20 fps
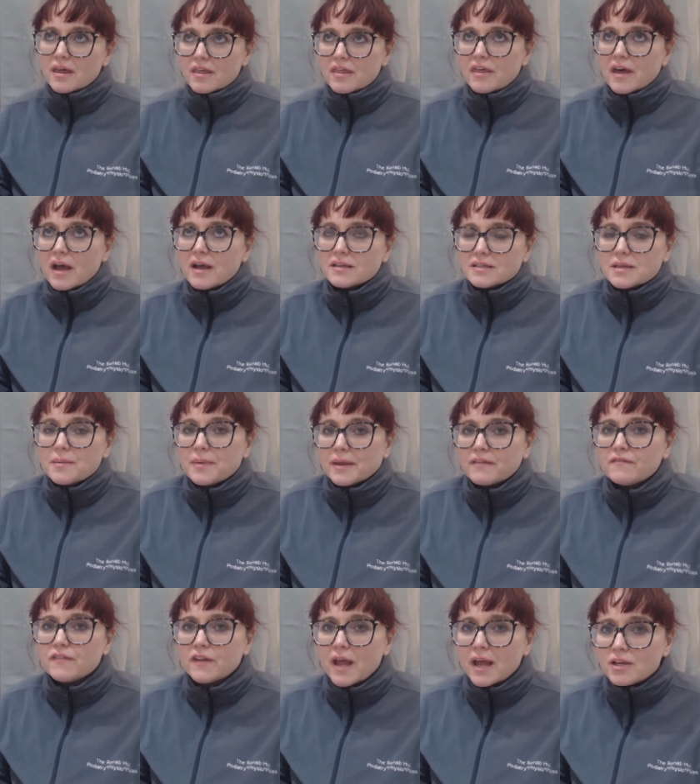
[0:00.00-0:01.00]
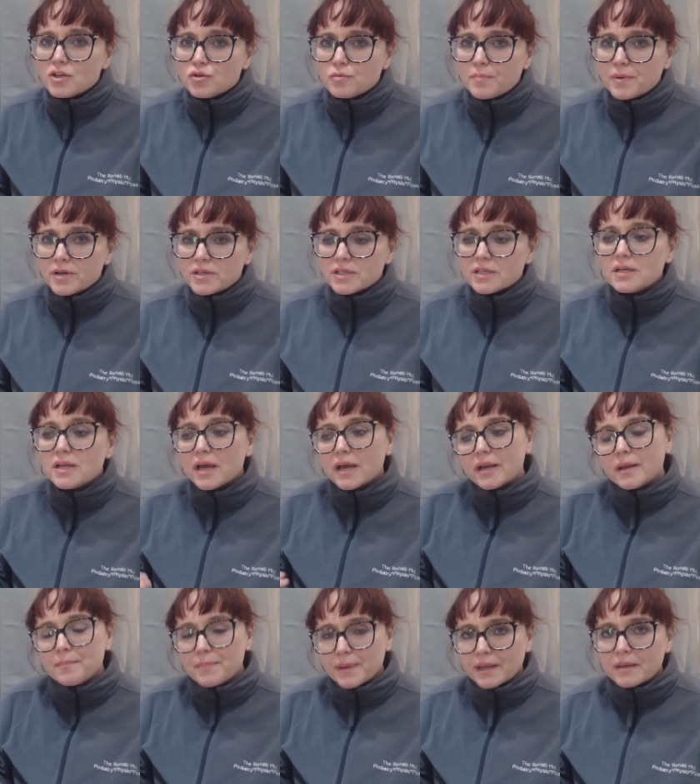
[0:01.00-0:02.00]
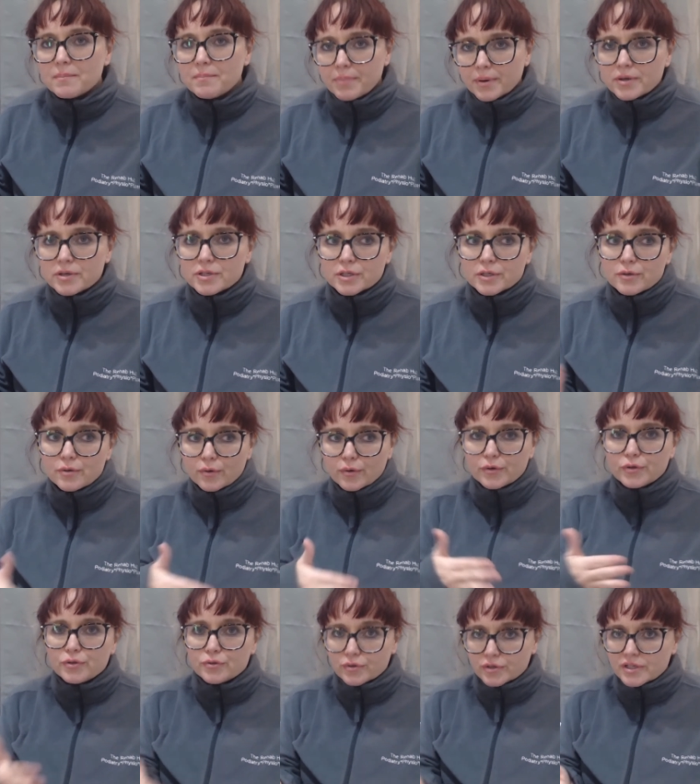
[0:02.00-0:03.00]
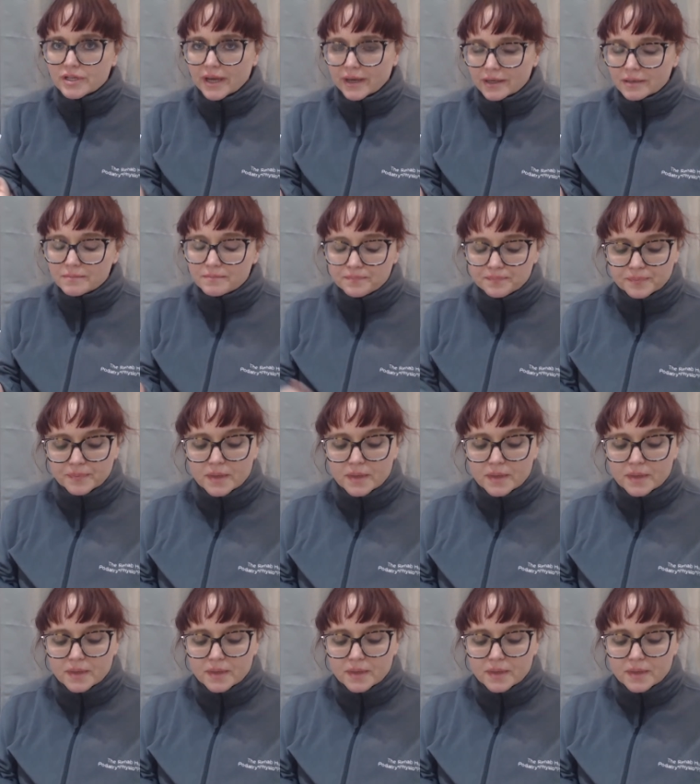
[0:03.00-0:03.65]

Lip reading: That's a big financial burden and a big burden on your time.